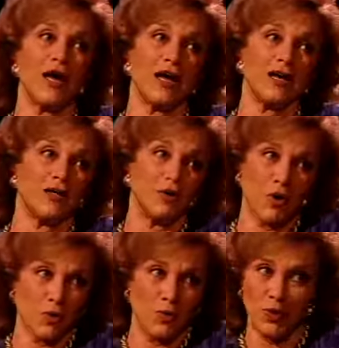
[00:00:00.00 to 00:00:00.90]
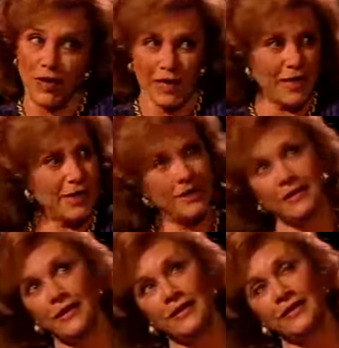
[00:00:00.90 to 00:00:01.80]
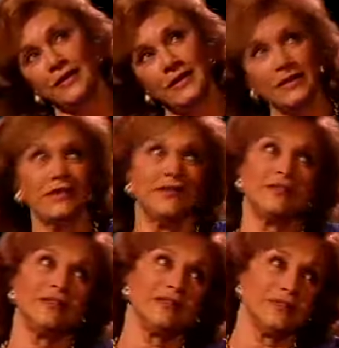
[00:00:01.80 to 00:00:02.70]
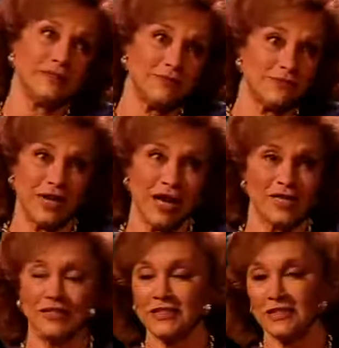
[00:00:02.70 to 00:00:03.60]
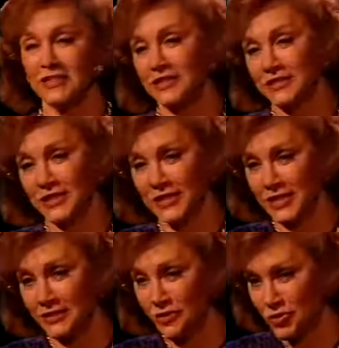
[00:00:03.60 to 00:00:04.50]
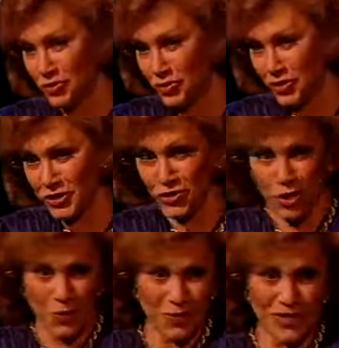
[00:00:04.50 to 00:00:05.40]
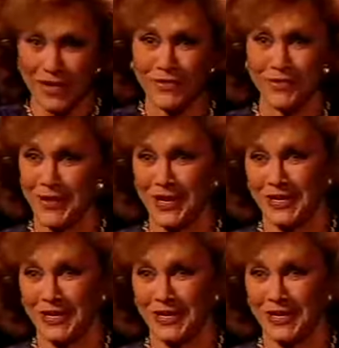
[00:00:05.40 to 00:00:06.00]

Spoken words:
and Norway and England and France and Italy and Austria, Germany, everywhere.